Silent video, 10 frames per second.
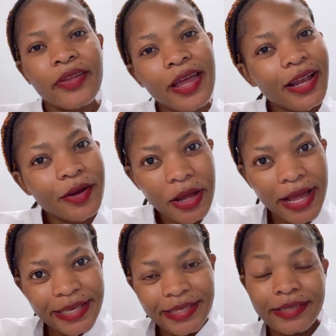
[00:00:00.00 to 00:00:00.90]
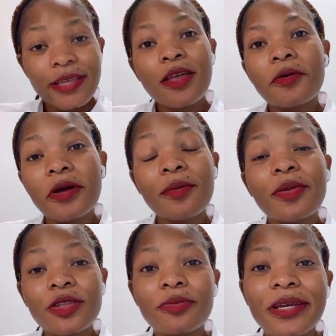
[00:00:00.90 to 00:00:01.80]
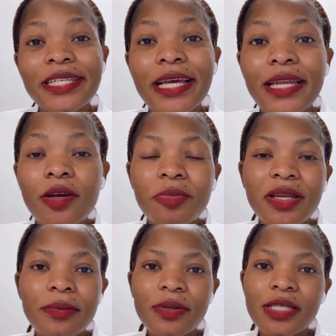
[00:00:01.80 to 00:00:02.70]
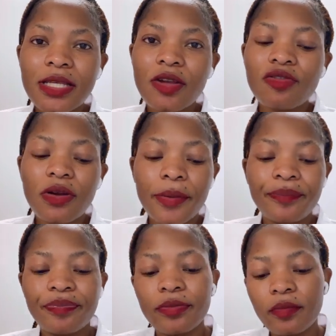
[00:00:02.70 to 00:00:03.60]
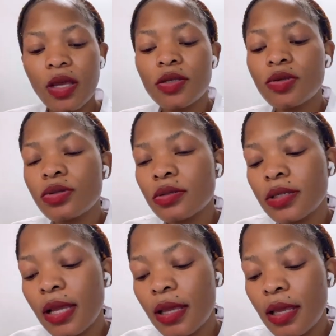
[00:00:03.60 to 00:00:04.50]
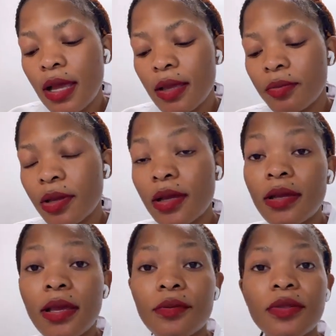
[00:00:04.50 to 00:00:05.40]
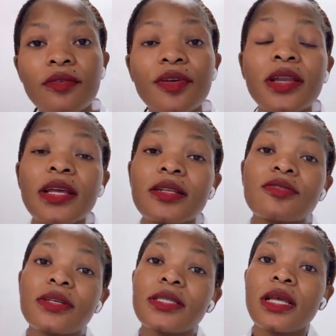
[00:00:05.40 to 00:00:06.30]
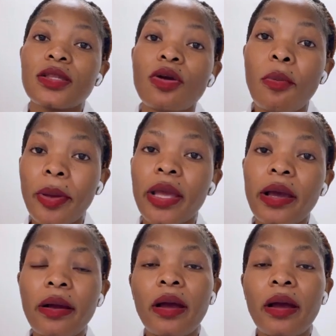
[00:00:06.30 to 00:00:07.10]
Hello guys, welcome back to my channel. My name is Sandra. So today I am back again with a very interesting topic.